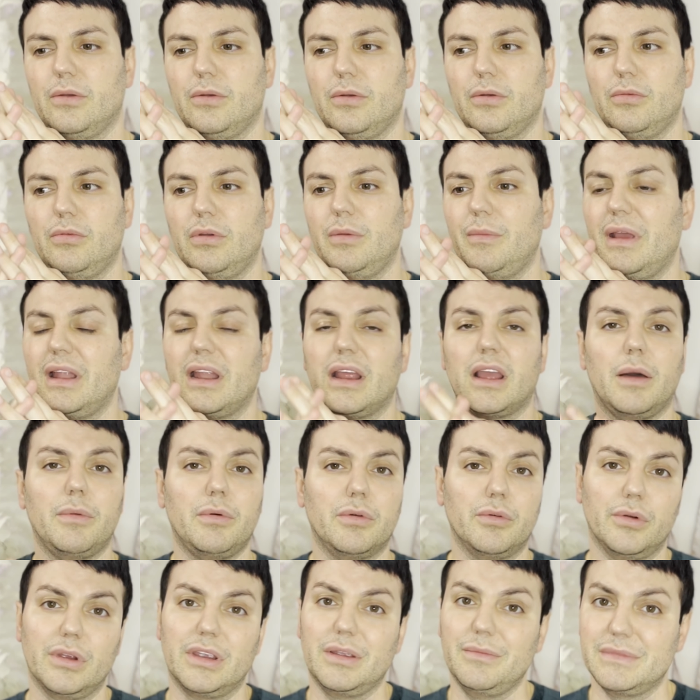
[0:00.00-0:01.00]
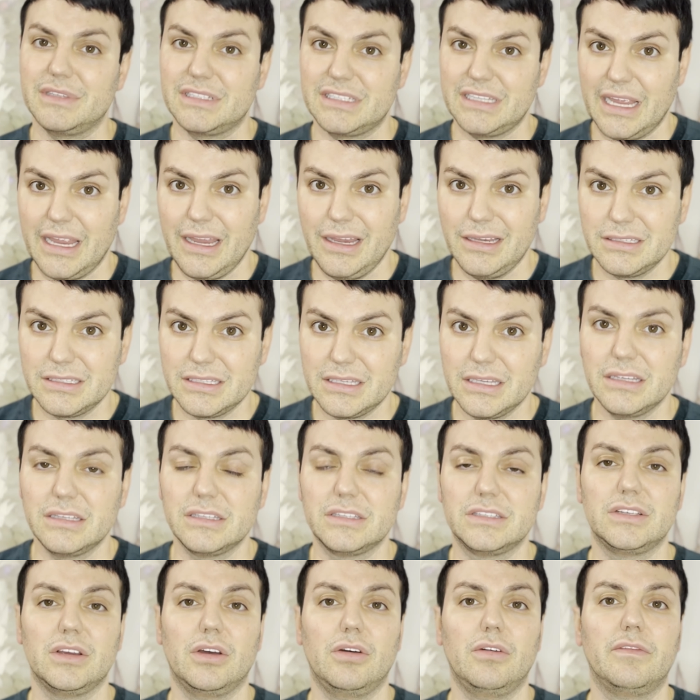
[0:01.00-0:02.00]
we made a couple of rookie mistakes.
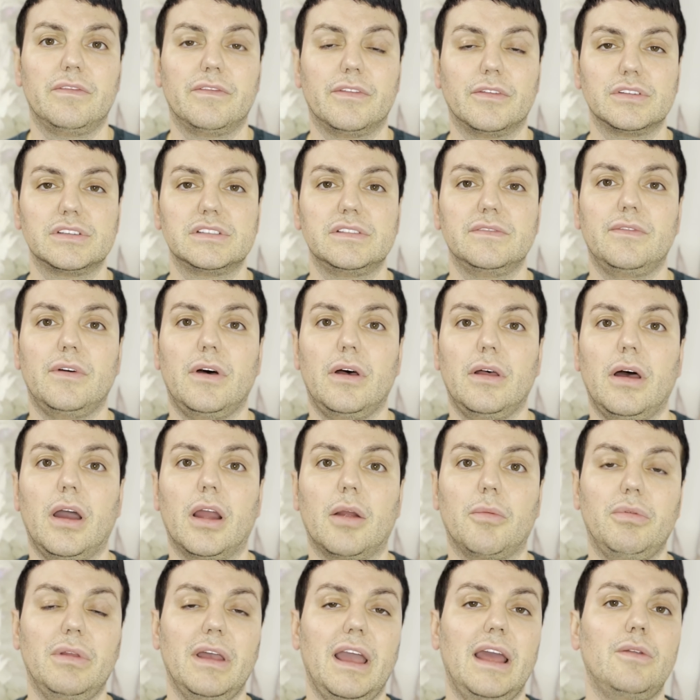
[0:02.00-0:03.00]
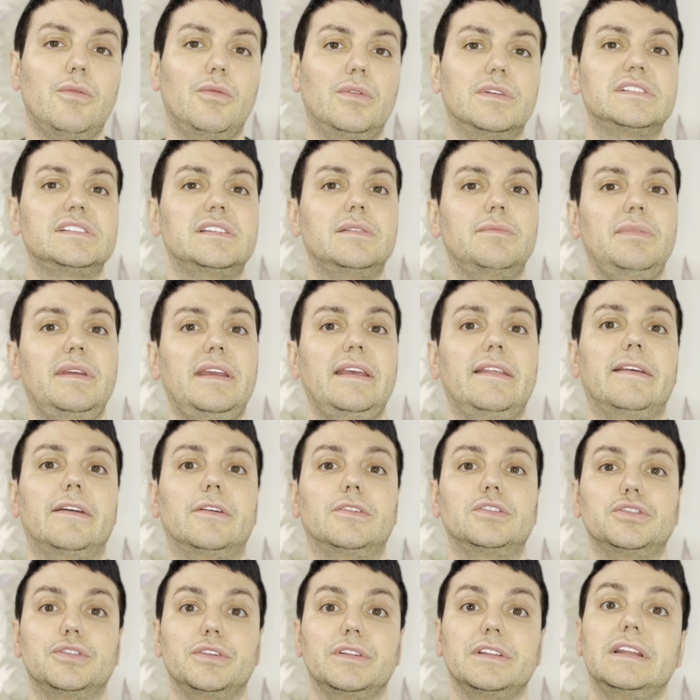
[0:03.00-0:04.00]
So first of all, our plan was to be
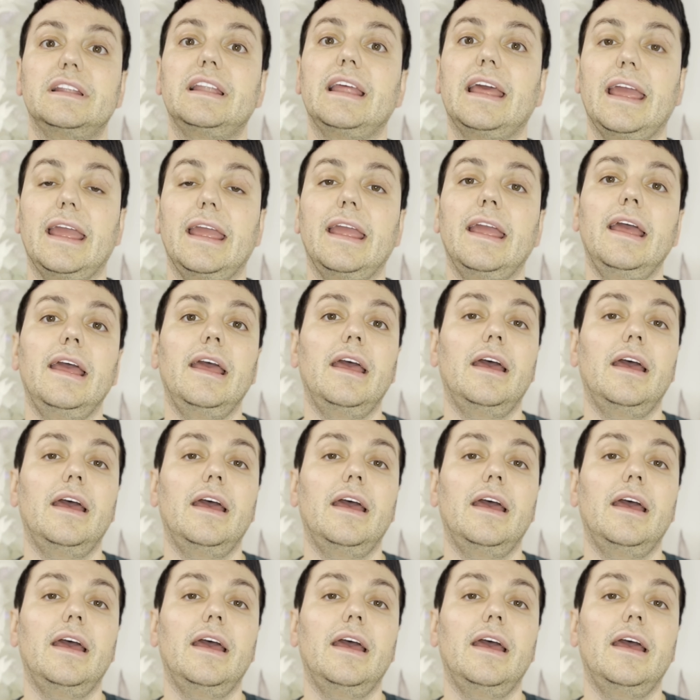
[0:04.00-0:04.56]
there during the day.